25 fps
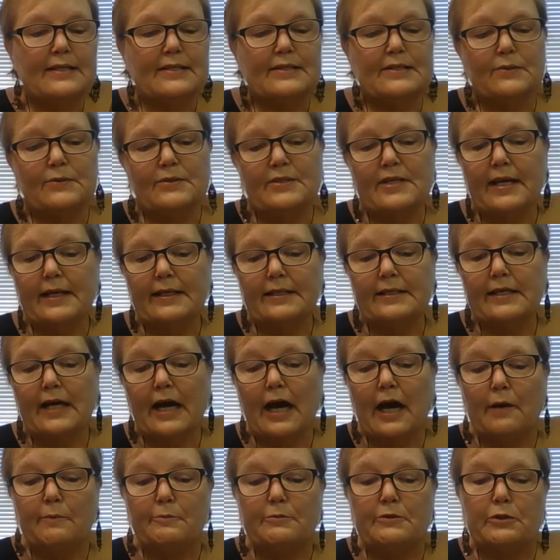So take
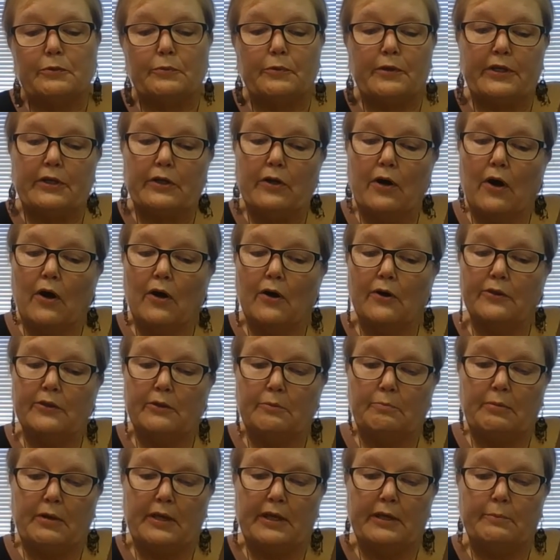time to recall the
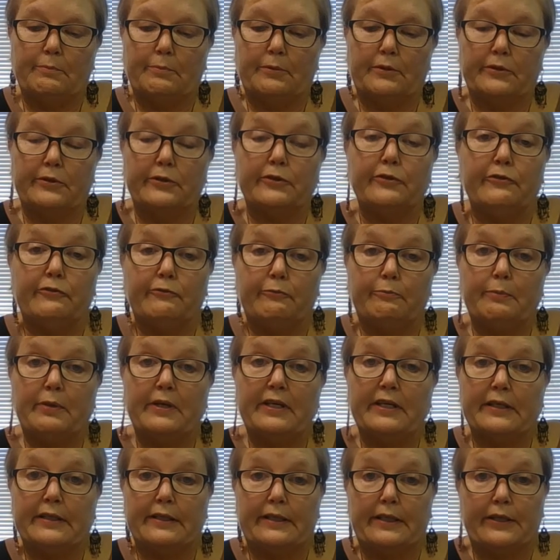people who've
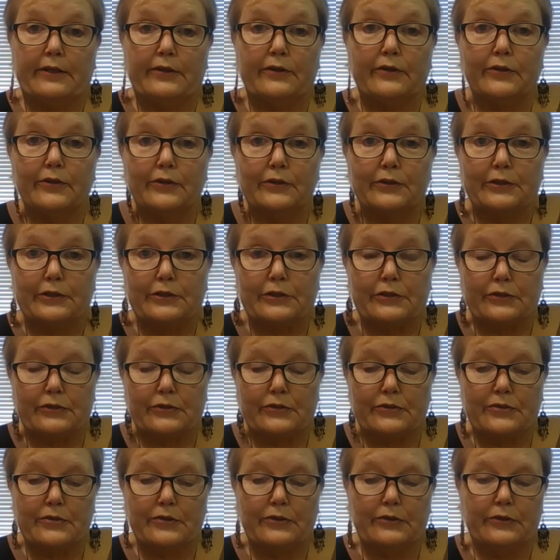been
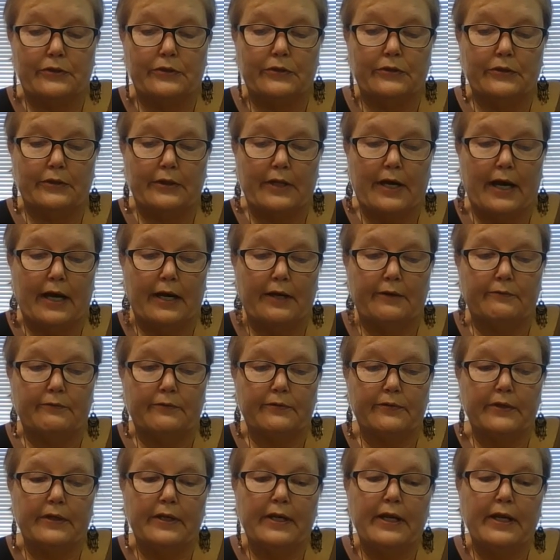encouragers in your life.